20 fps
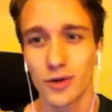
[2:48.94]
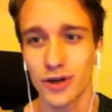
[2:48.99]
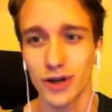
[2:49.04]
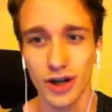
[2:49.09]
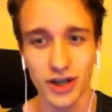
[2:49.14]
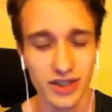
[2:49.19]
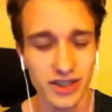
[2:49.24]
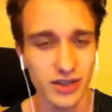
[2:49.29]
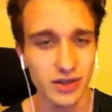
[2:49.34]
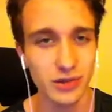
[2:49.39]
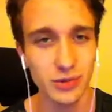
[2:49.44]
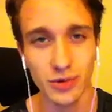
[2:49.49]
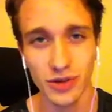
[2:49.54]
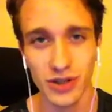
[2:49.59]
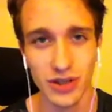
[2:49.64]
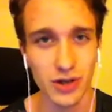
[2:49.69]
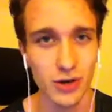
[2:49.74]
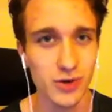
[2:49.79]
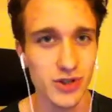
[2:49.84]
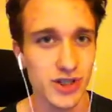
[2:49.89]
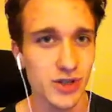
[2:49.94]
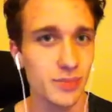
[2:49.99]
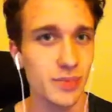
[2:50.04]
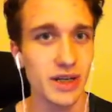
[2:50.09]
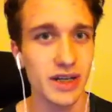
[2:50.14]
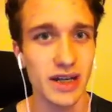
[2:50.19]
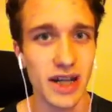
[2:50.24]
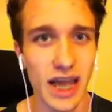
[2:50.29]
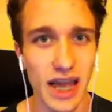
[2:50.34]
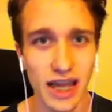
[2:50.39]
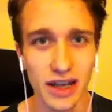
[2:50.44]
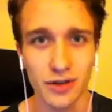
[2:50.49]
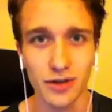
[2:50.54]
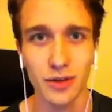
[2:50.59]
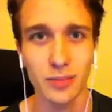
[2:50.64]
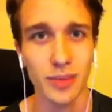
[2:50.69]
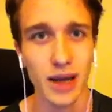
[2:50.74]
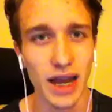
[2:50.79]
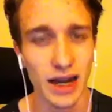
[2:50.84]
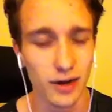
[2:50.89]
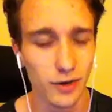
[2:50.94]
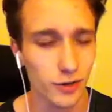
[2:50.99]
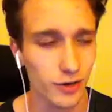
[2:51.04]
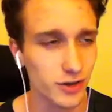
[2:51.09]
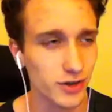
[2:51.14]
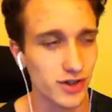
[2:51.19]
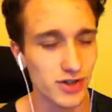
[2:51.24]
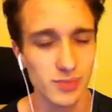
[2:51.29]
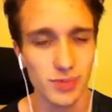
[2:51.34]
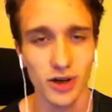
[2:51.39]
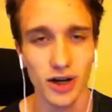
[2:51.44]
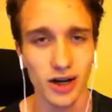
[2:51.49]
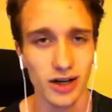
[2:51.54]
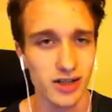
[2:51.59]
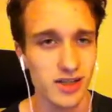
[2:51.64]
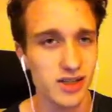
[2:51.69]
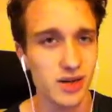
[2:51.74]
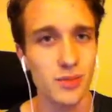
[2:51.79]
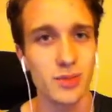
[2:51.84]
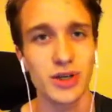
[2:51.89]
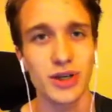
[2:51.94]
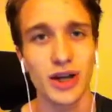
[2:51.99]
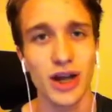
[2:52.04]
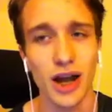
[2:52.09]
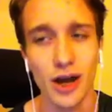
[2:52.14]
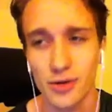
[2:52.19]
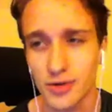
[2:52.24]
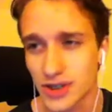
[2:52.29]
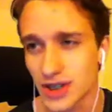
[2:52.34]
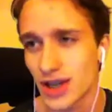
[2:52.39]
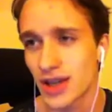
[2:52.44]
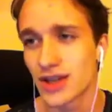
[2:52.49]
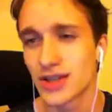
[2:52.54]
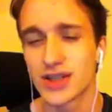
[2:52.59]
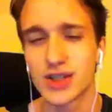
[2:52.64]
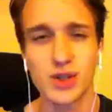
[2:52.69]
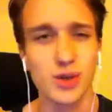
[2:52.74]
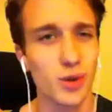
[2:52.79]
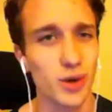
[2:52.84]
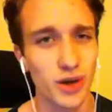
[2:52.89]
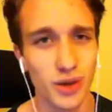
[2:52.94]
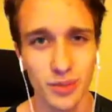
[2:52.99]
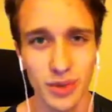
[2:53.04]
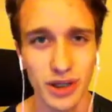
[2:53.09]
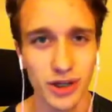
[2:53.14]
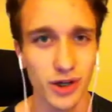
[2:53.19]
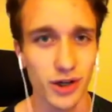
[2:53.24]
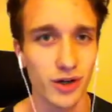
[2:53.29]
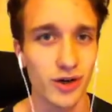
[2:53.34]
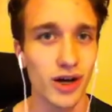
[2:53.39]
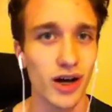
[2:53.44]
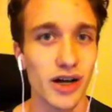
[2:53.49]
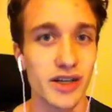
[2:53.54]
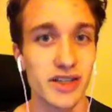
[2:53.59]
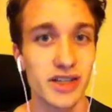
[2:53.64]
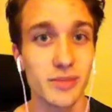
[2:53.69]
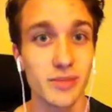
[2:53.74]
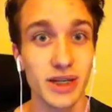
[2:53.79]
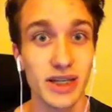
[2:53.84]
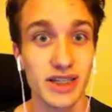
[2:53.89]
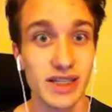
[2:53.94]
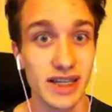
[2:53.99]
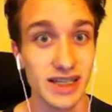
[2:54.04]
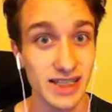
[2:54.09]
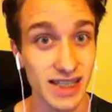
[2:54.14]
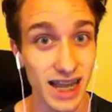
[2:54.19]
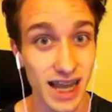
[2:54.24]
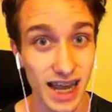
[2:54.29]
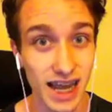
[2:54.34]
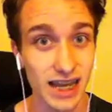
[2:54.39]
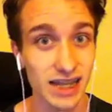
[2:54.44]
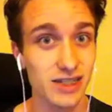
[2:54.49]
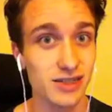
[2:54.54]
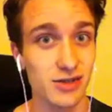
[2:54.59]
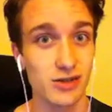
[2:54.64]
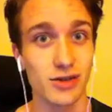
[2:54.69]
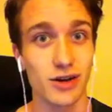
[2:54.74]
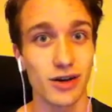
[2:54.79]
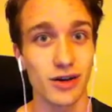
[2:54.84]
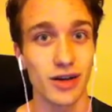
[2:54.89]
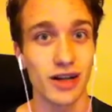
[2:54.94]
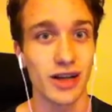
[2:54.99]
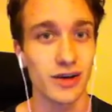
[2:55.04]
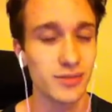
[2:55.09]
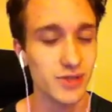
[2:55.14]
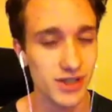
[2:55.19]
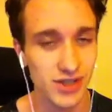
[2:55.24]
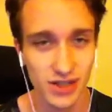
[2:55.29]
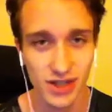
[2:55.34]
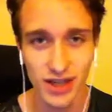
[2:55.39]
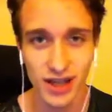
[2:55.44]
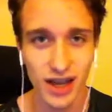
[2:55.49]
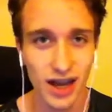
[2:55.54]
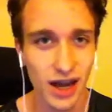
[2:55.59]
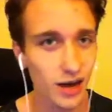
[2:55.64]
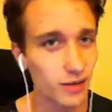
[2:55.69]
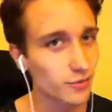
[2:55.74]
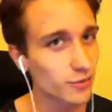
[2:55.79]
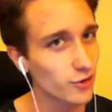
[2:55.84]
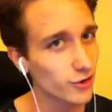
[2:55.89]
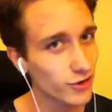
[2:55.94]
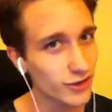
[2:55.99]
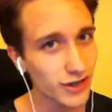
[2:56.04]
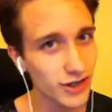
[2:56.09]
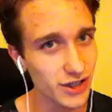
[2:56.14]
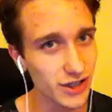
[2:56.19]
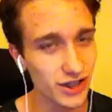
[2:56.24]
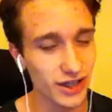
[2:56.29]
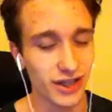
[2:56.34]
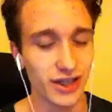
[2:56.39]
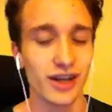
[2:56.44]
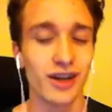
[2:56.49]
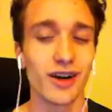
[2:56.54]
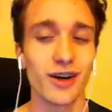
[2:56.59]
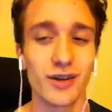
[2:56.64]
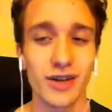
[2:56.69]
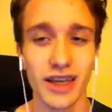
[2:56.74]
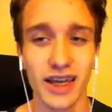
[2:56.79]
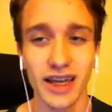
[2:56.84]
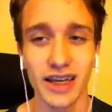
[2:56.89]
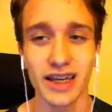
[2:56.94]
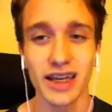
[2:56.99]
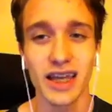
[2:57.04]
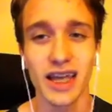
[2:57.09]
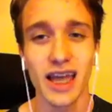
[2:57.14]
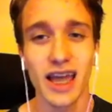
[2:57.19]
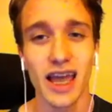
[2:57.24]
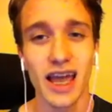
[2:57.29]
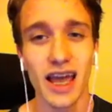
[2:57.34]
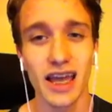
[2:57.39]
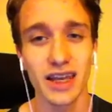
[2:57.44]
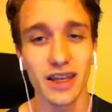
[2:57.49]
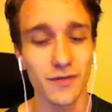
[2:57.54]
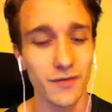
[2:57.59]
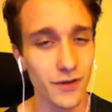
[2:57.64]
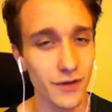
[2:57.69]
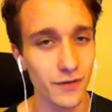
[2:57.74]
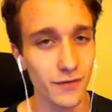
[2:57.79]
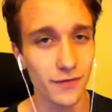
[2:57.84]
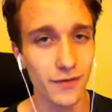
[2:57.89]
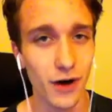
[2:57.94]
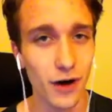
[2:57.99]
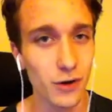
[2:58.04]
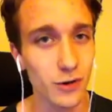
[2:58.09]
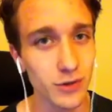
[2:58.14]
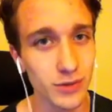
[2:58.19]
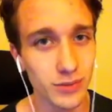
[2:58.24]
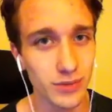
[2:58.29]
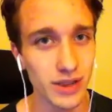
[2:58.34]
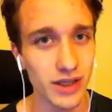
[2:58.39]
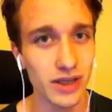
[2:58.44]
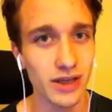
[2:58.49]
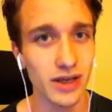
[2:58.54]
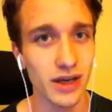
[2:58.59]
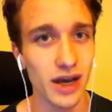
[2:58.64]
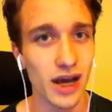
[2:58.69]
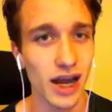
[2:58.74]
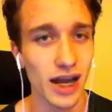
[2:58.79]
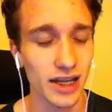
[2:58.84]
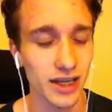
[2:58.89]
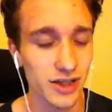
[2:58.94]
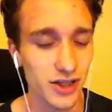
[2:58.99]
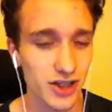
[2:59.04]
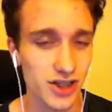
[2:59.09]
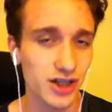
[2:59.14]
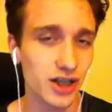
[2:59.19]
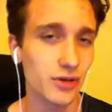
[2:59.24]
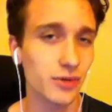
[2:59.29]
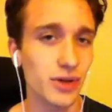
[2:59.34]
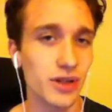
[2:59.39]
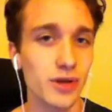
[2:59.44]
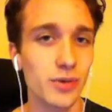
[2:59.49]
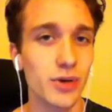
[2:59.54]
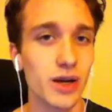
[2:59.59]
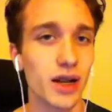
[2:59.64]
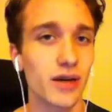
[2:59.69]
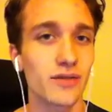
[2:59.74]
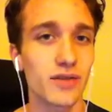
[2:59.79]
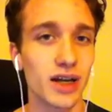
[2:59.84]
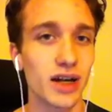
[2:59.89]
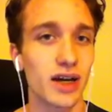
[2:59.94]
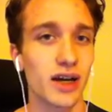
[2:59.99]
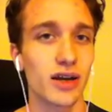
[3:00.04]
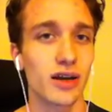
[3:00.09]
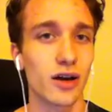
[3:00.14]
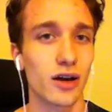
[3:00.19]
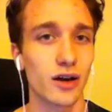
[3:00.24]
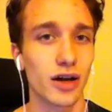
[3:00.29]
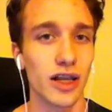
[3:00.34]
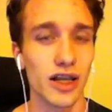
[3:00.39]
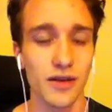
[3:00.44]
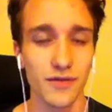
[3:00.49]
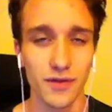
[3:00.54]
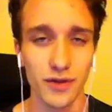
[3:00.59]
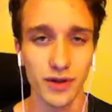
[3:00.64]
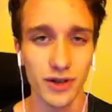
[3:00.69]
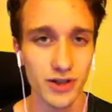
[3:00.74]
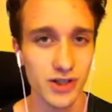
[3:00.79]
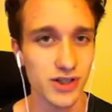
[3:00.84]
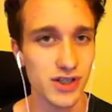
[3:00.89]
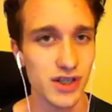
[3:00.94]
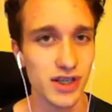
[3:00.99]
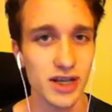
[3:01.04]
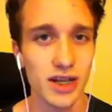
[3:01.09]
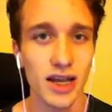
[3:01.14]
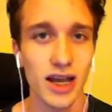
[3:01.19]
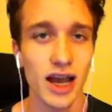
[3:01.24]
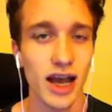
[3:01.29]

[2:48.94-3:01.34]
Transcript: where you're not dealing with shipping and handling, back orders, products coming to your house, storing them in your closet, because that's a hassle, all right? I'm warning you here, okay? And if you're following me, I can share with you what I've done, all right? If you're interested,